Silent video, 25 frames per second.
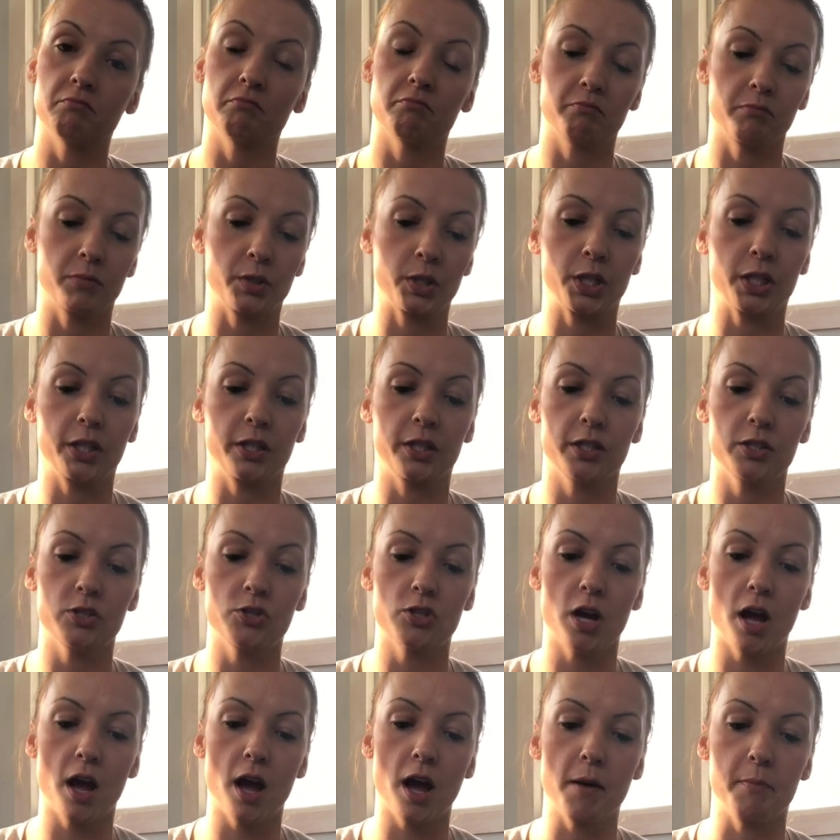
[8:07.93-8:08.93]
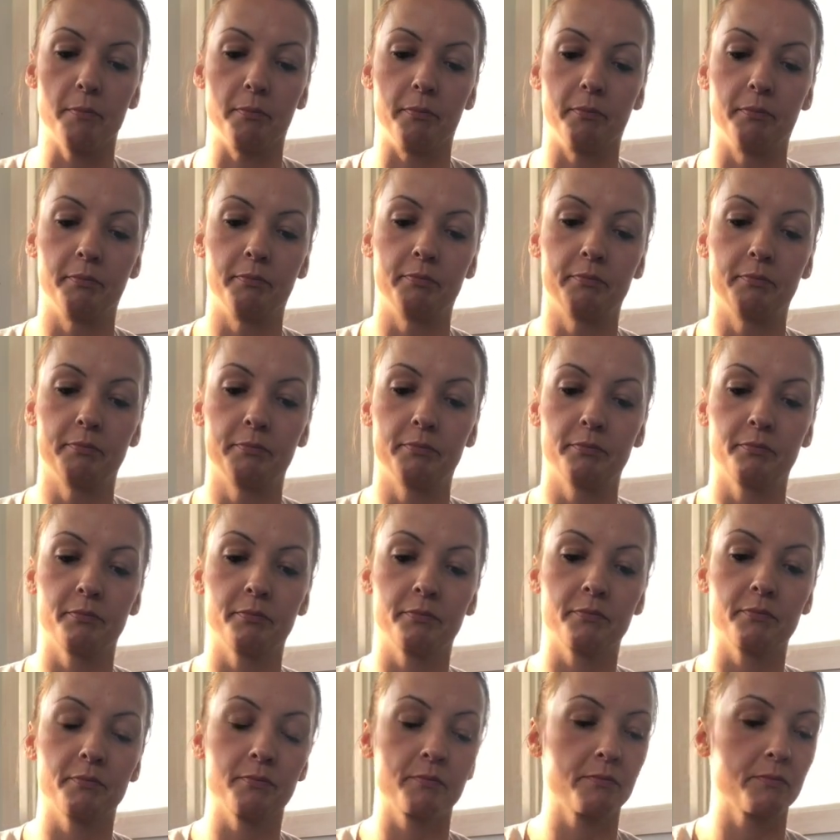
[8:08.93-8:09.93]
Pretty good job.
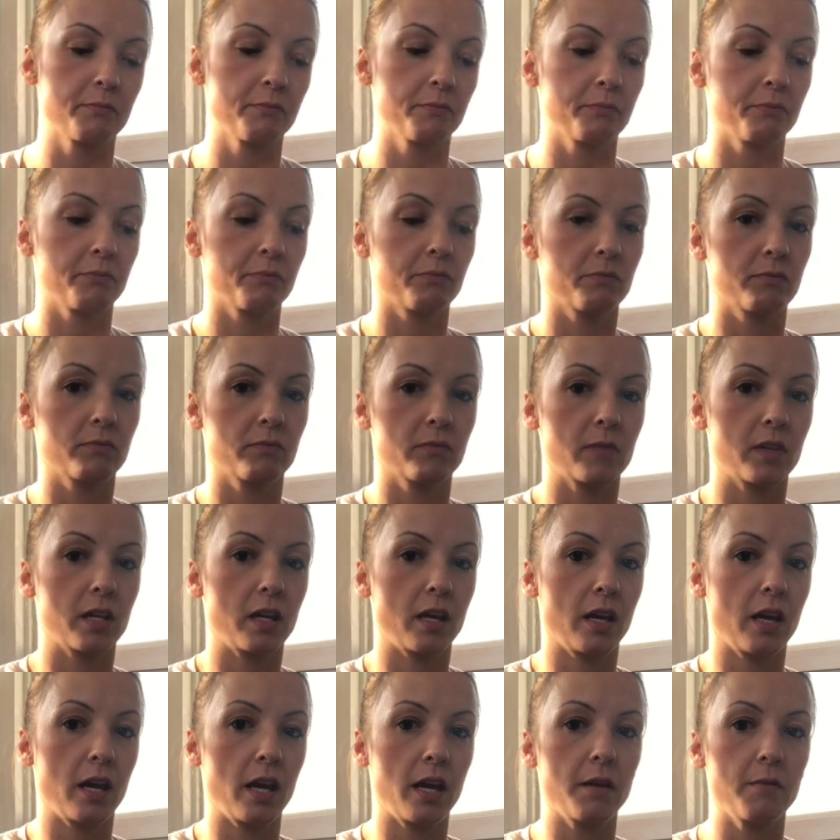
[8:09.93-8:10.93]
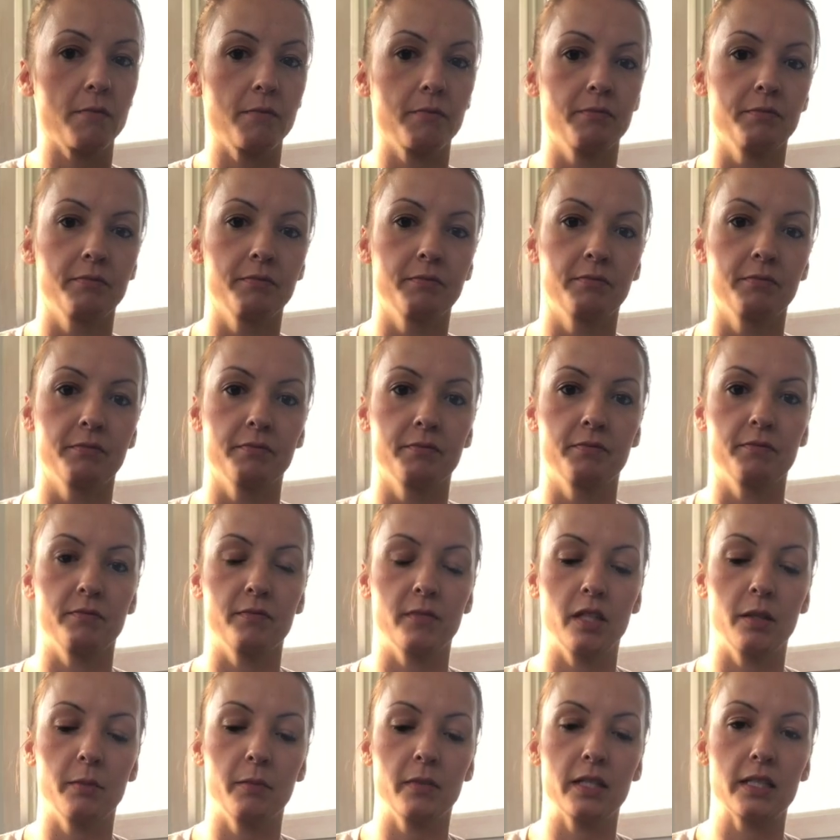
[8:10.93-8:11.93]
Okay,
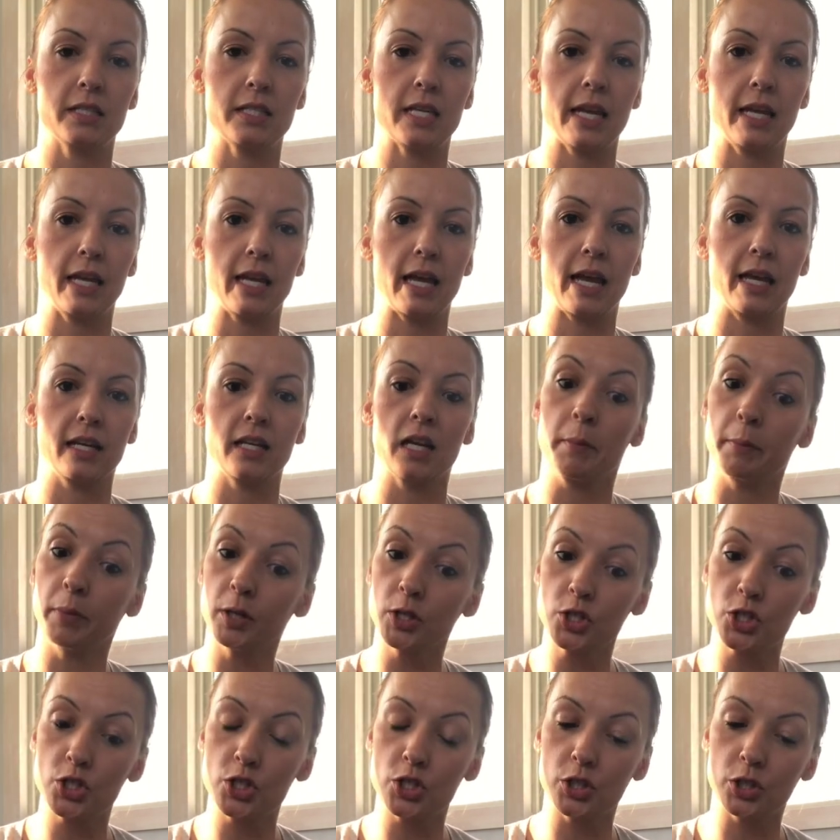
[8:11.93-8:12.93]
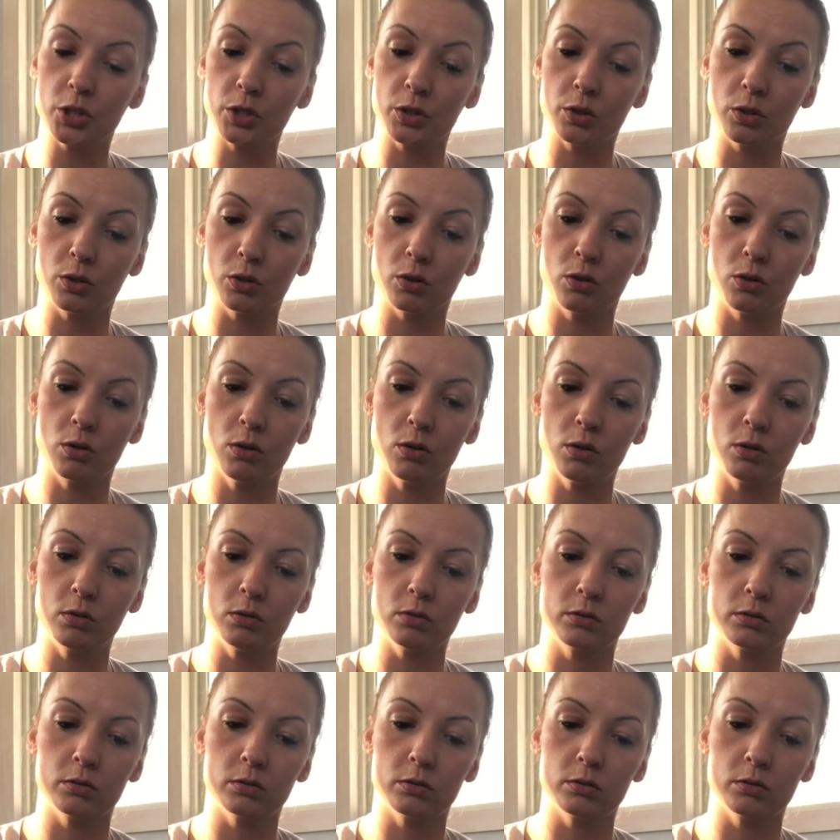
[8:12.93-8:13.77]
I'm gonna take egg number 2.